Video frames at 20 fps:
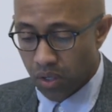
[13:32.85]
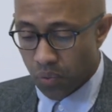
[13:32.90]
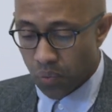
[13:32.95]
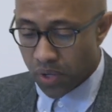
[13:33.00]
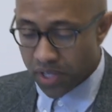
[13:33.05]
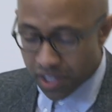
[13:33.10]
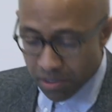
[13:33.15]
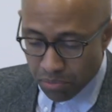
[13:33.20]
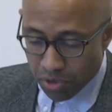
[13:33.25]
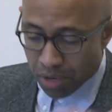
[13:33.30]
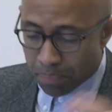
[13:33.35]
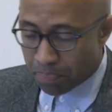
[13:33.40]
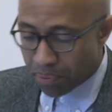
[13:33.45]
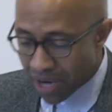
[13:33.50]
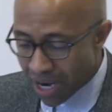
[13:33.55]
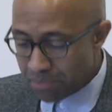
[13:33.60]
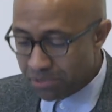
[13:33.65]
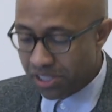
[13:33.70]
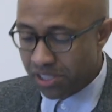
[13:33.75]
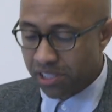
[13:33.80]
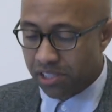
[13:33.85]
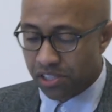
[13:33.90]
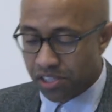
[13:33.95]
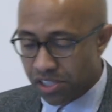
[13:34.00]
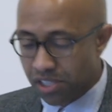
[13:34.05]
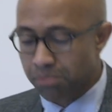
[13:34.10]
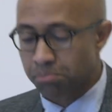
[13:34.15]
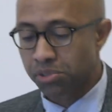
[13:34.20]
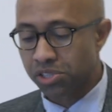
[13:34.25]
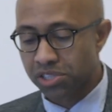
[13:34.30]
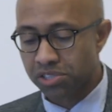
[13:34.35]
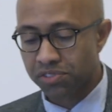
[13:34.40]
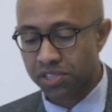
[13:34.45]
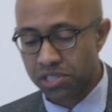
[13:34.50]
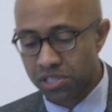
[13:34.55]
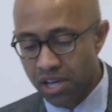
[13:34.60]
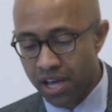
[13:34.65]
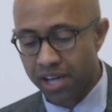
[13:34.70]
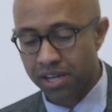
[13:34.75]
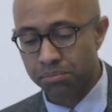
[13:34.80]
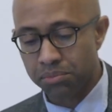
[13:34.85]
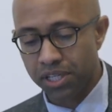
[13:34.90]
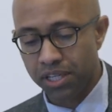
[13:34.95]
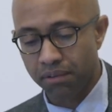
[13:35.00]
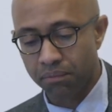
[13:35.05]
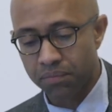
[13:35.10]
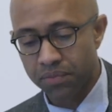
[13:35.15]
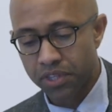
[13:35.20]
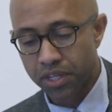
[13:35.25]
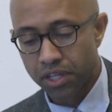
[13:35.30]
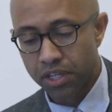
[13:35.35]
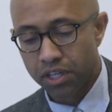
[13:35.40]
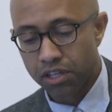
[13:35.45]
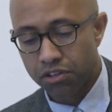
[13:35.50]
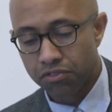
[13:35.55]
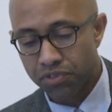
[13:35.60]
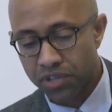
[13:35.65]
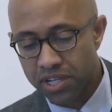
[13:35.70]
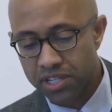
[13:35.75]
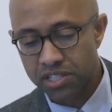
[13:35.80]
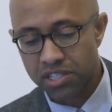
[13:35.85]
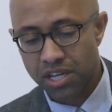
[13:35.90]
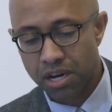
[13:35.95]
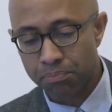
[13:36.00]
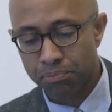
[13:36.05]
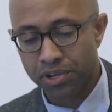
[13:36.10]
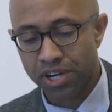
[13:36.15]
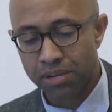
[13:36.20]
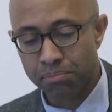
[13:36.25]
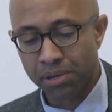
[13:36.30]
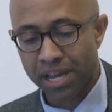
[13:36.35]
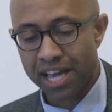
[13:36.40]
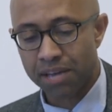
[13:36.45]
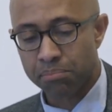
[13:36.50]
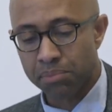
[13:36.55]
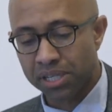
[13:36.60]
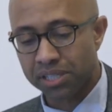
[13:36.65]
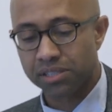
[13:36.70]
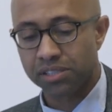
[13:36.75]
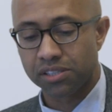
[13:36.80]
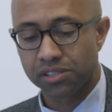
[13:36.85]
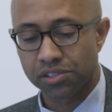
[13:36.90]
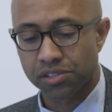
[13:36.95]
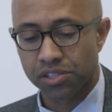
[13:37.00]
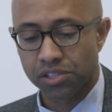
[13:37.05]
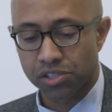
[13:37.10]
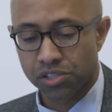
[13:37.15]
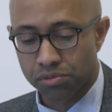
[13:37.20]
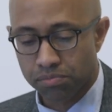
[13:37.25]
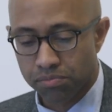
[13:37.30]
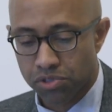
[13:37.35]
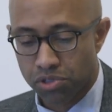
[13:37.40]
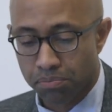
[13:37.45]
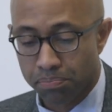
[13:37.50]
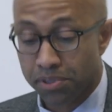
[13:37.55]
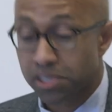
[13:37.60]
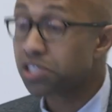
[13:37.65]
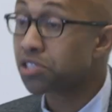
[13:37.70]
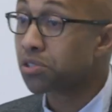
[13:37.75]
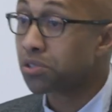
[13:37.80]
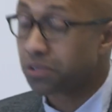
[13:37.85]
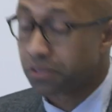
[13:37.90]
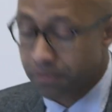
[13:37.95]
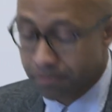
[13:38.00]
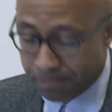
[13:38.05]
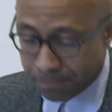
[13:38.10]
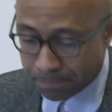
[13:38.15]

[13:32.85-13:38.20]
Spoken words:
Were there more promising symbols of autonomy for contemporary black militants to pursue?